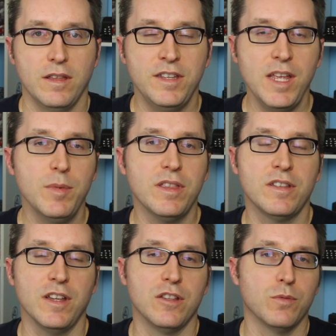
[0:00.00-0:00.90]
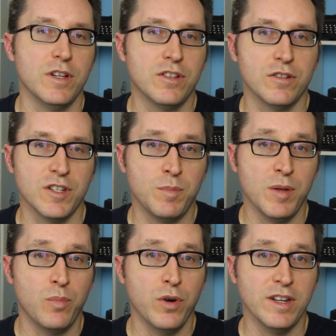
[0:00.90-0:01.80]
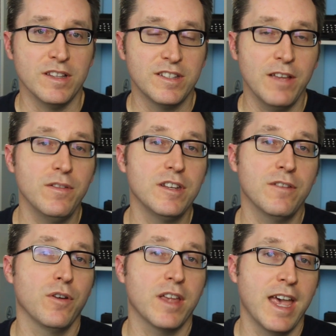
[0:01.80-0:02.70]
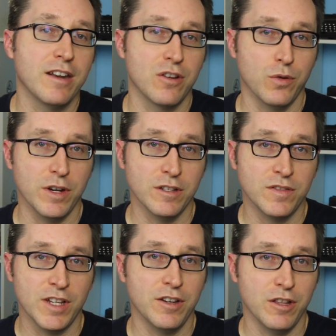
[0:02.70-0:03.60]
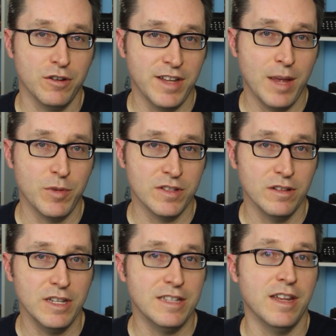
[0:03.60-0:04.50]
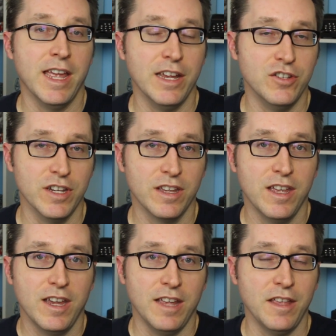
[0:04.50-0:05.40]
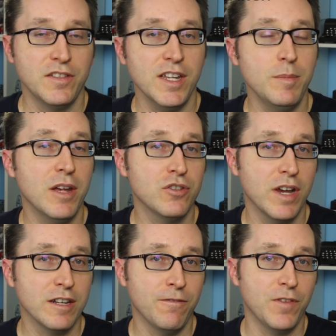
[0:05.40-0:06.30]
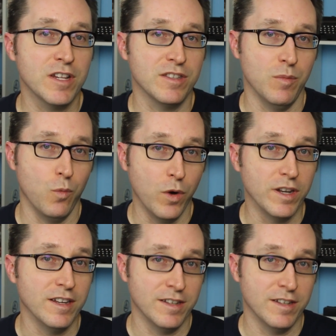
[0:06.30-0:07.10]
The team at the SENS Research has pinpointed 7 different categories of cellular damage that leads to aging, and they set about trying to fix them one at a